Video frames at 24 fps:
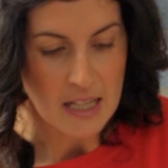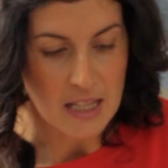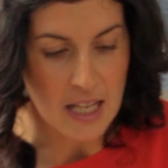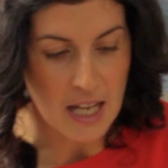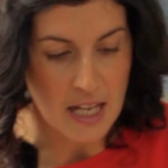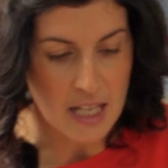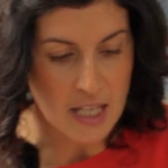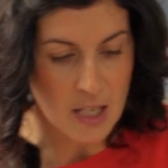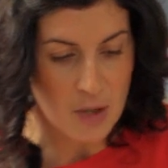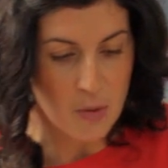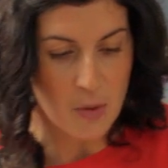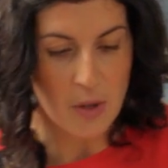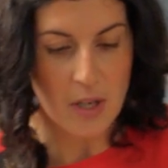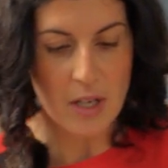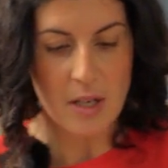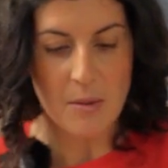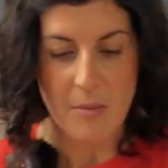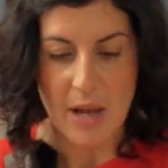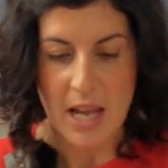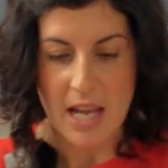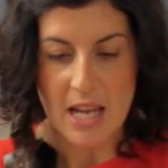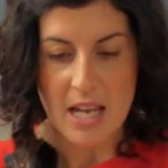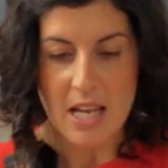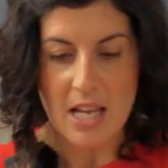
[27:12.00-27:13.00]
that you are gonna
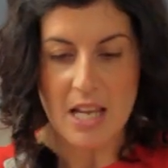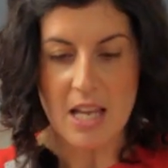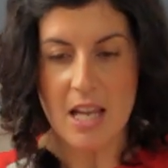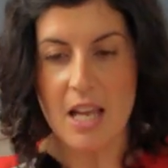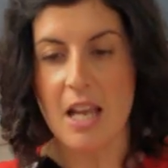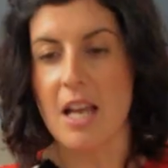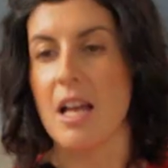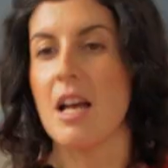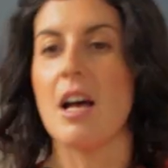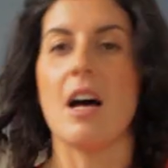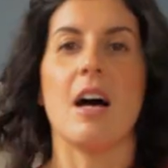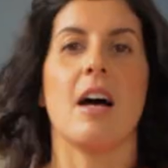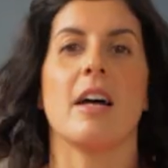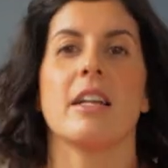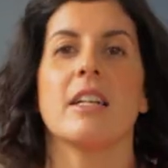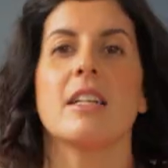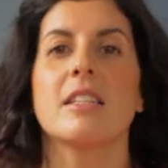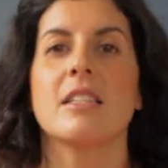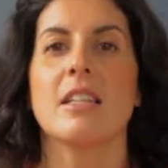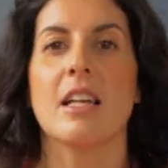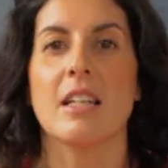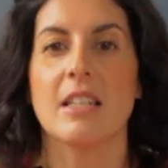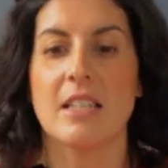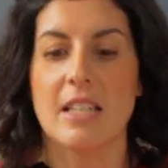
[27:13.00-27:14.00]
make on a
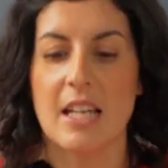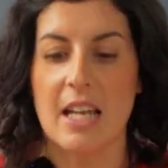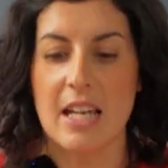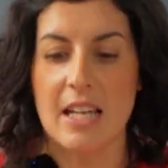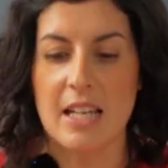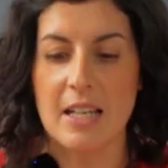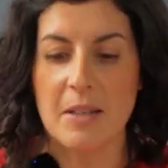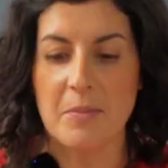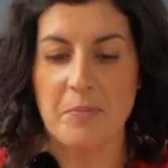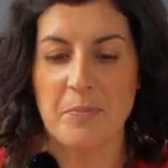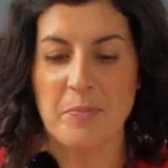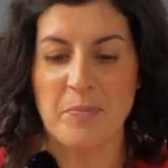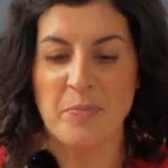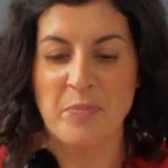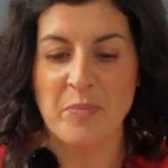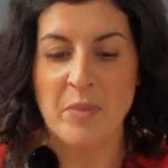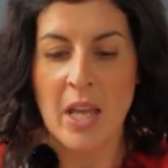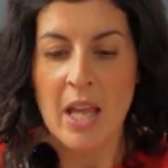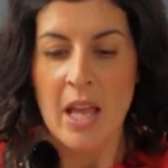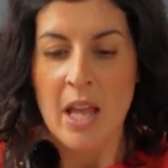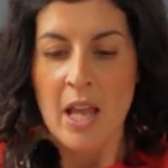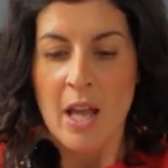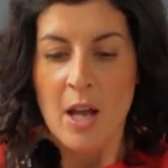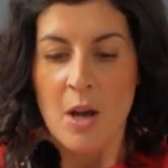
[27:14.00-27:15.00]
Sunday
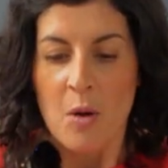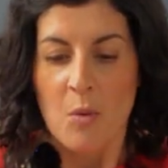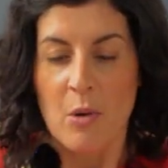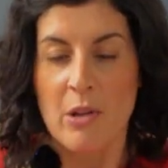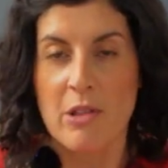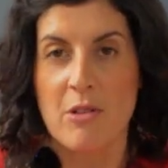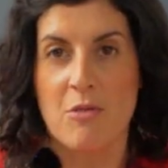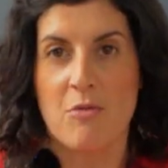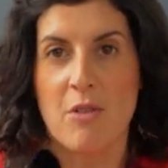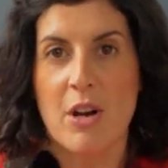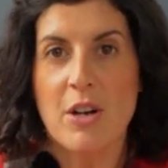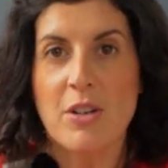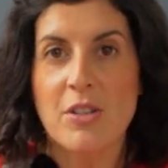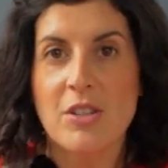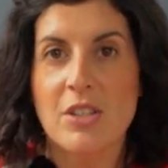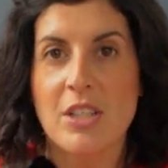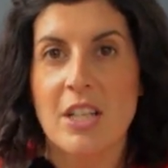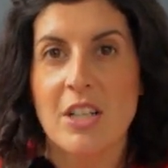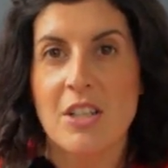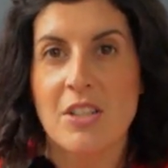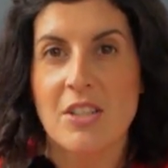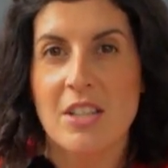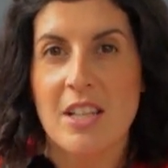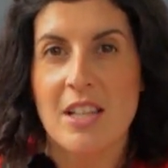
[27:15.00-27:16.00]
when the roast
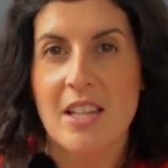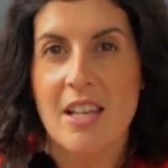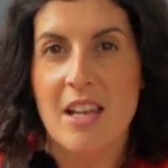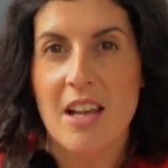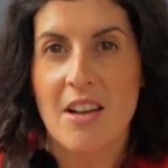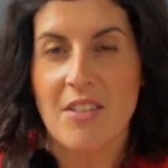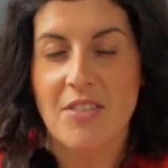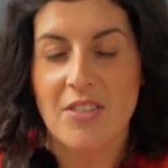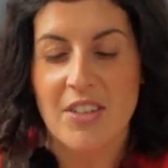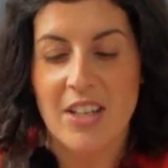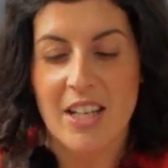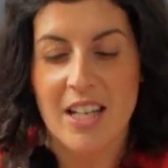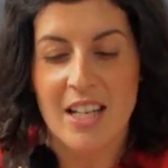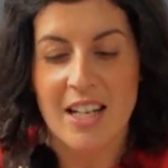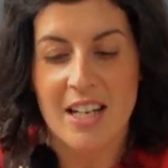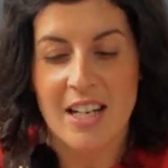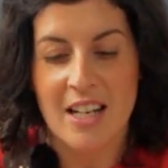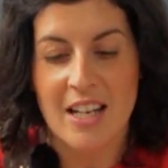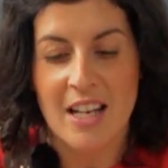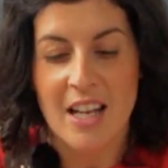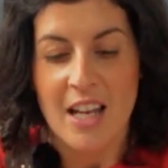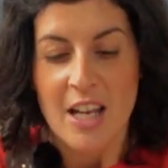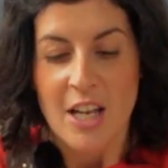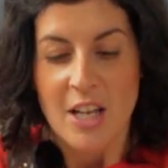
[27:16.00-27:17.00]
dinner's in the
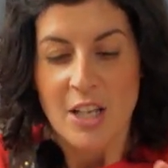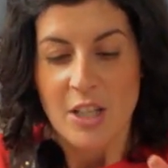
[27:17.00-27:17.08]
oven.